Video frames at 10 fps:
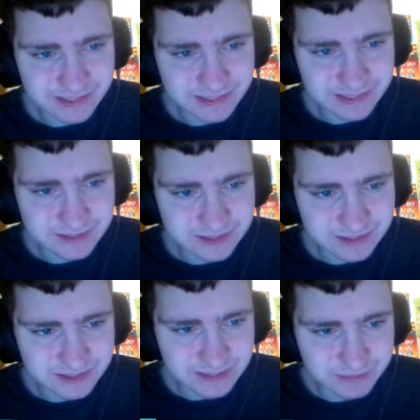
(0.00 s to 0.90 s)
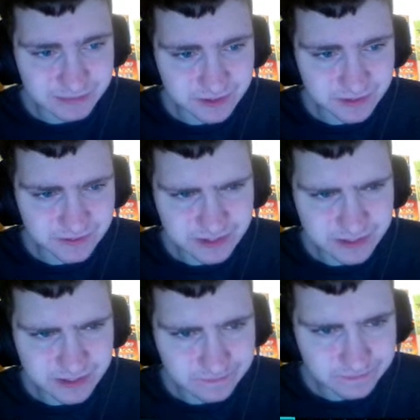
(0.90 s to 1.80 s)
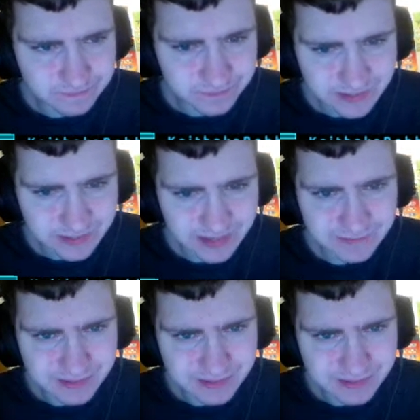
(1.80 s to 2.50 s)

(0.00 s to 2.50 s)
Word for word: we just stopped the server. Um,